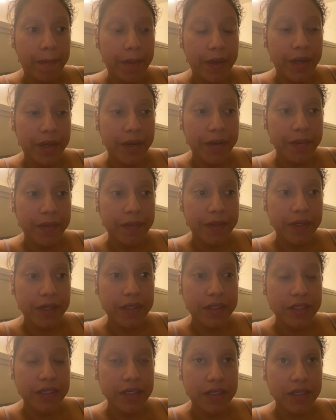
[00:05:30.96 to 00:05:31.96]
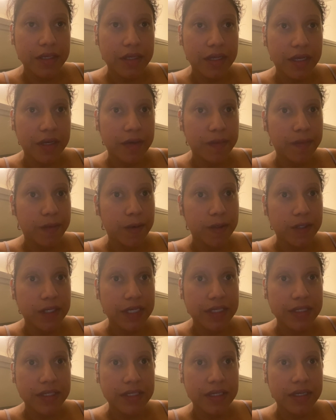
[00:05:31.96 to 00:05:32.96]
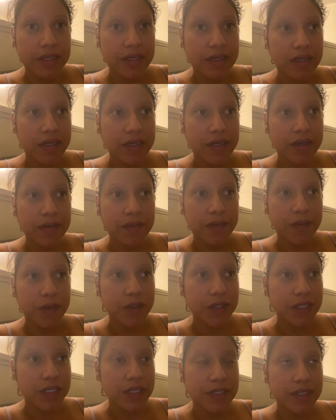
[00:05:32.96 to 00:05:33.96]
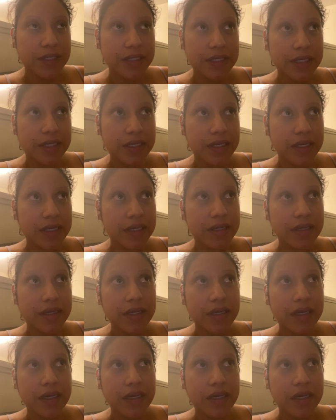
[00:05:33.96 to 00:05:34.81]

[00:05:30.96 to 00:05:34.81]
they did like more testing on him, and